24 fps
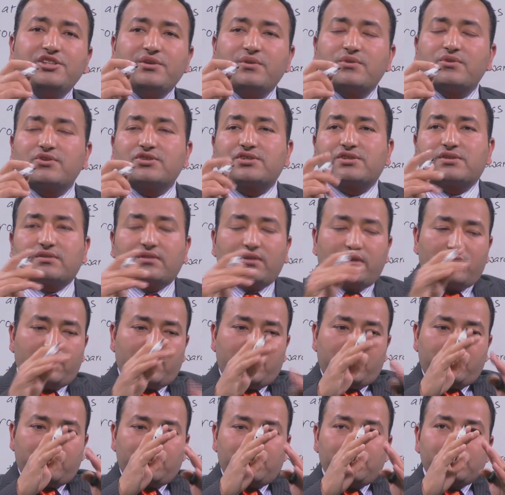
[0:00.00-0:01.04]
used
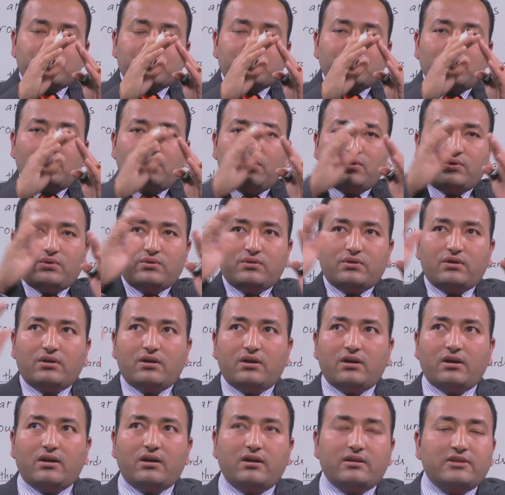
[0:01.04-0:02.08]
to show
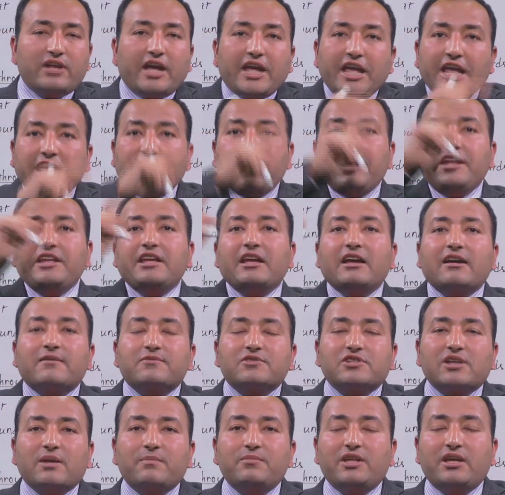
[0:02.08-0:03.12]
the area of
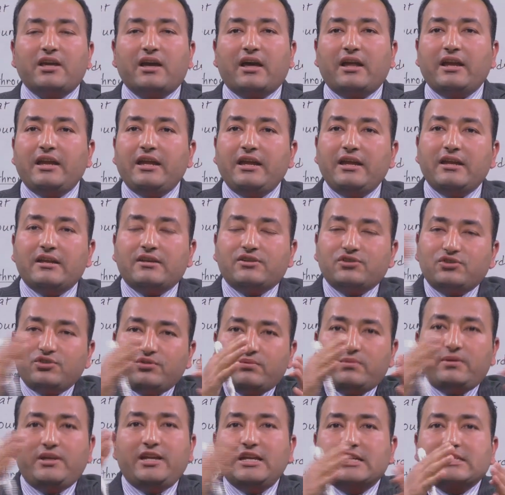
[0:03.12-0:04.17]
something and to
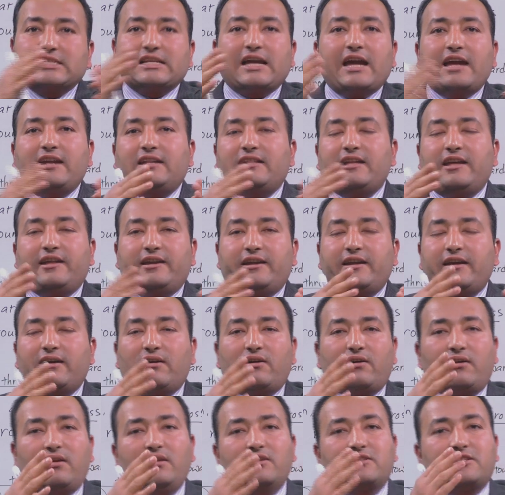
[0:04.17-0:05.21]
be inside the area,
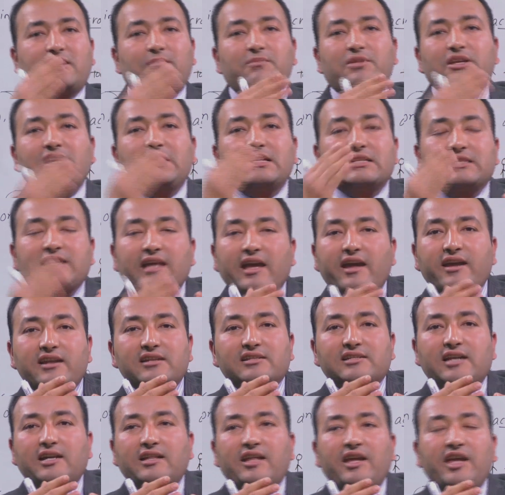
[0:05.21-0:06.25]
or something is there
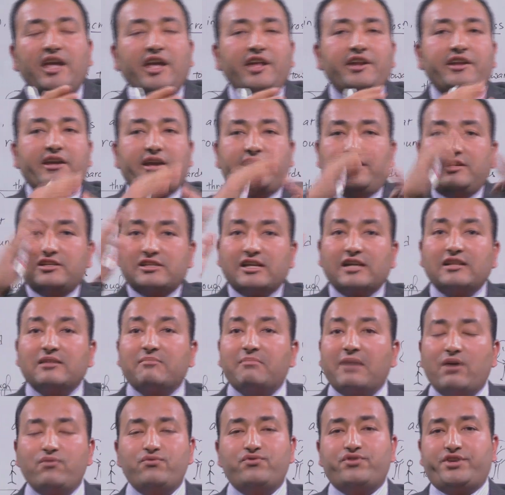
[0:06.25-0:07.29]
inside the area, inside the
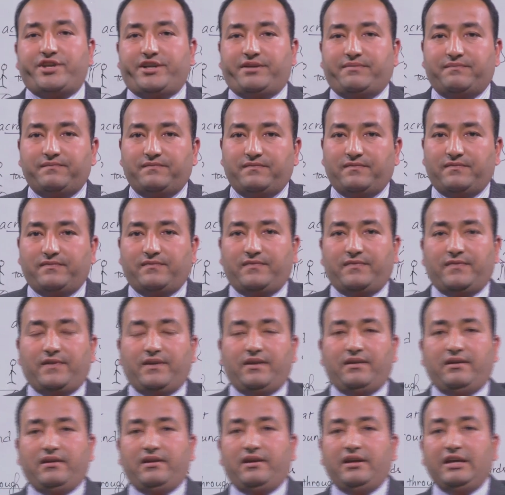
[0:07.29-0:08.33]
boundary.
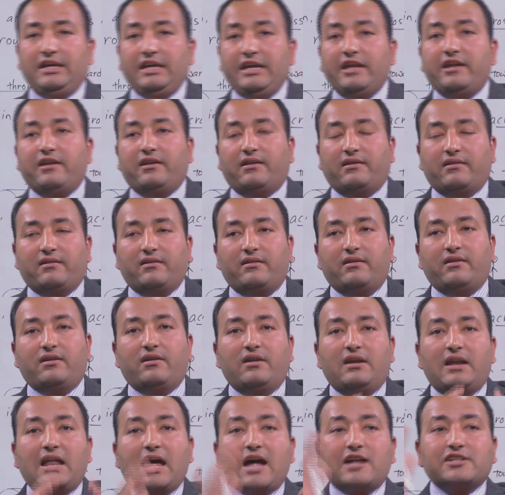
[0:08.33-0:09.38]
In,
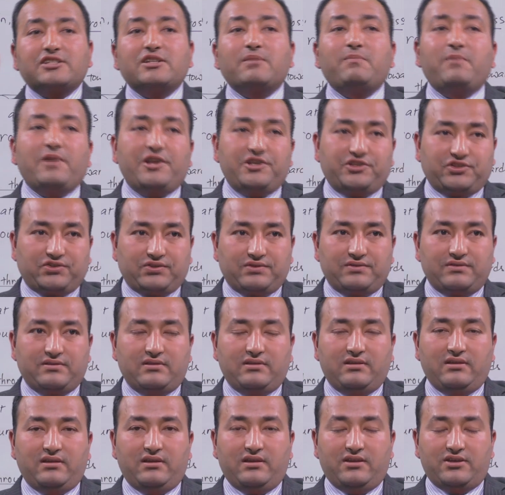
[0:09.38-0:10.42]
larger place.
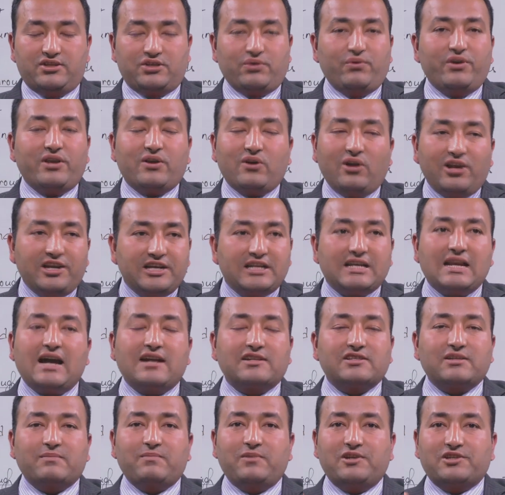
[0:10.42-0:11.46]
So we call it
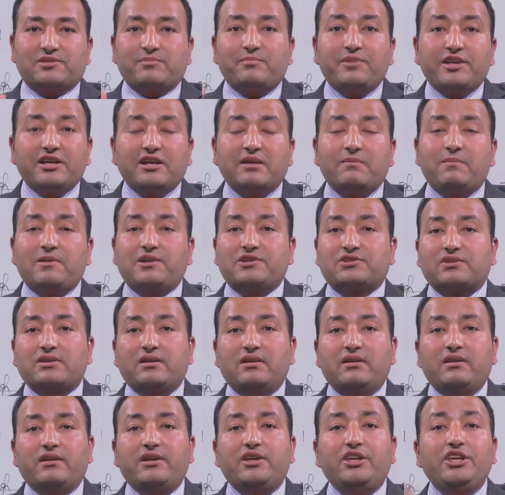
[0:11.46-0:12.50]
larger place, bigger place.
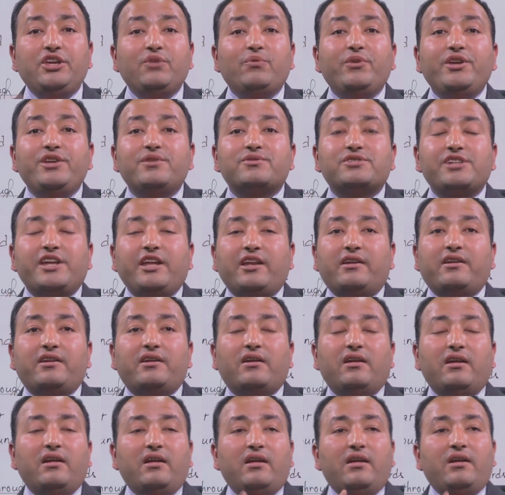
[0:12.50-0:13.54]
We use in.
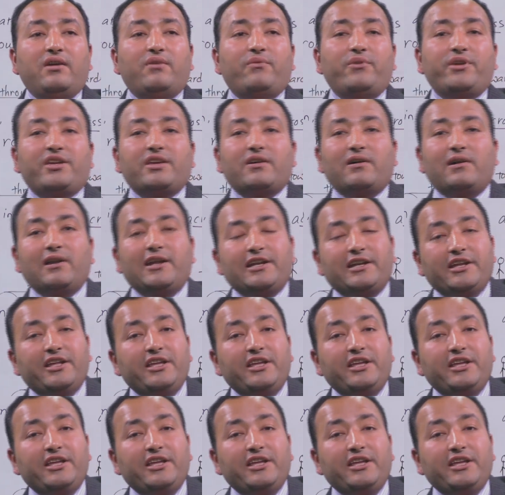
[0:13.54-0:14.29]
We call it